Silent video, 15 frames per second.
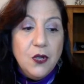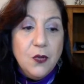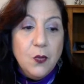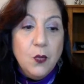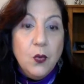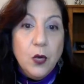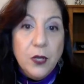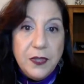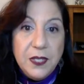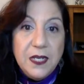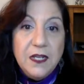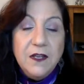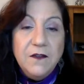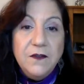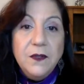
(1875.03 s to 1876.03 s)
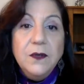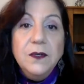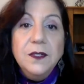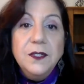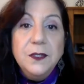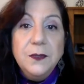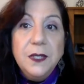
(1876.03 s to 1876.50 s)
worth it if you're
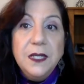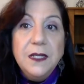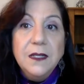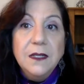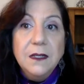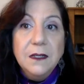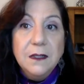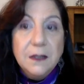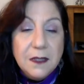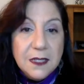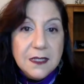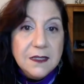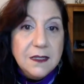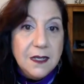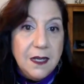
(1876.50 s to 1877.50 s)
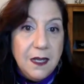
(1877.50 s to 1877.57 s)
doing this,